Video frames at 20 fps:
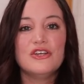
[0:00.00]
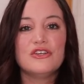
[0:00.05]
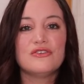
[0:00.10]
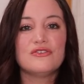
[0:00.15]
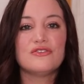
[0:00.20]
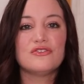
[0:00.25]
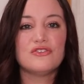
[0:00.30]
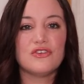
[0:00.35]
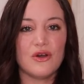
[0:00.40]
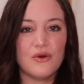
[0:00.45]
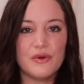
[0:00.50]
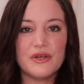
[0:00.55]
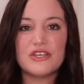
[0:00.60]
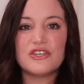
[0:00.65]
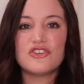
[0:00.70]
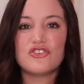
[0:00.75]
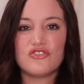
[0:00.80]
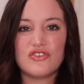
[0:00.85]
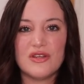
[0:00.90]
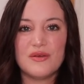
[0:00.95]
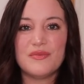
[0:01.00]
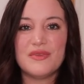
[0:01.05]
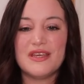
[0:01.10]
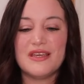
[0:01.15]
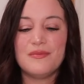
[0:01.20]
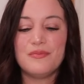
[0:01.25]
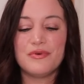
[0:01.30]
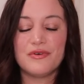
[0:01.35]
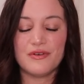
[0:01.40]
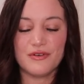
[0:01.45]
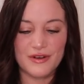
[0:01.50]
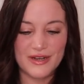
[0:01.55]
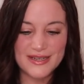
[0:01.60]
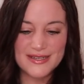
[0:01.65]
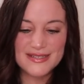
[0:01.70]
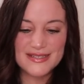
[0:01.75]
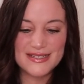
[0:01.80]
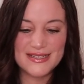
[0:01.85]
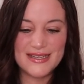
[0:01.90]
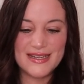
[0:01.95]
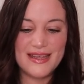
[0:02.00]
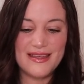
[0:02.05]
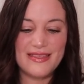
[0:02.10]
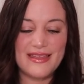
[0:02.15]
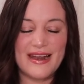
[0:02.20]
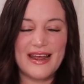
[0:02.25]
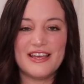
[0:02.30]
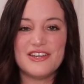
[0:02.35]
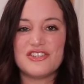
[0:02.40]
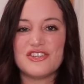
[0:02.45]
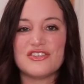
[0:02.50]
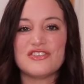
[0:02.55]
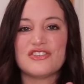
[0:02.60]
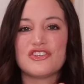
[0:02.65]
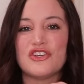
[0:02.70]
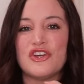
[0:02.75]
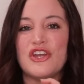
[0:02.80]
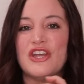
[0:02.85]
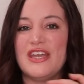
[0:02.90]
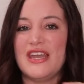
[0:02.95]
so extremely pricey that I just could